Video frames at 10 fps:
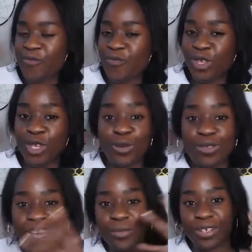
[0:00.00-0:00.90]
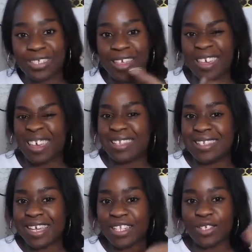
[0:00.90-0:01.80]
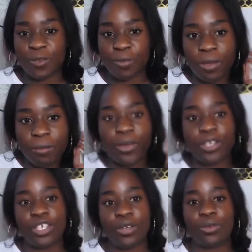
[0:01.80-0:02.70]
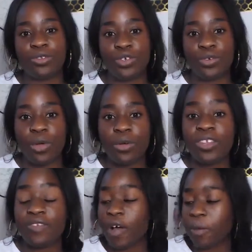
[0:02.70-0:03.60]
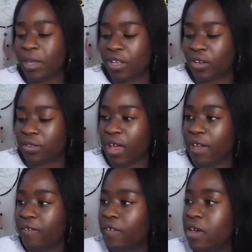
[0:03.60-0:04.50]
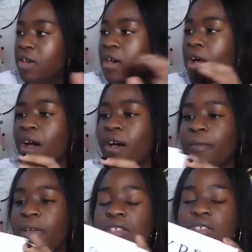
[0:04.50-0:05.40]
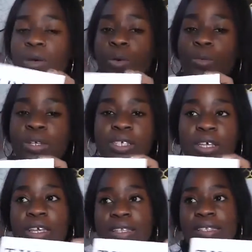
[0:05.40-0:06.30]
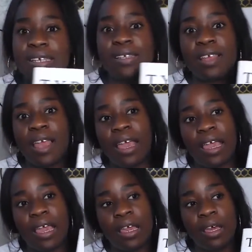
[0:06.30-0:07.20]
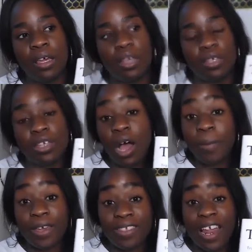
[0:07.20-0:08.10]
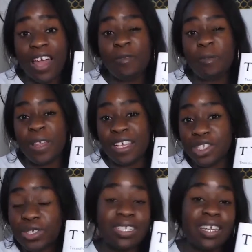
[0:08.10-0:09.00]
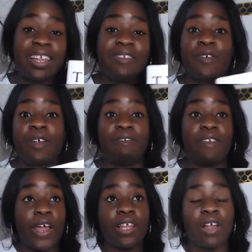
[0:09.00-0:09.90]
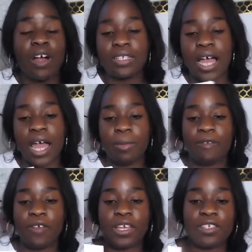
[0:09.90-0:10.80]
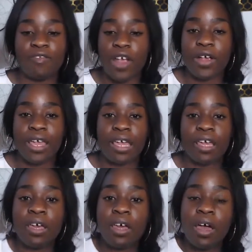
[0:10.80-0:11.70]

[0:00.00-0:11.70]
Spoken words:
using resiliency to springboard you to growth and development in your life. And so resiliency is a topic that I've been interested in for a very long time. I feel like it's a very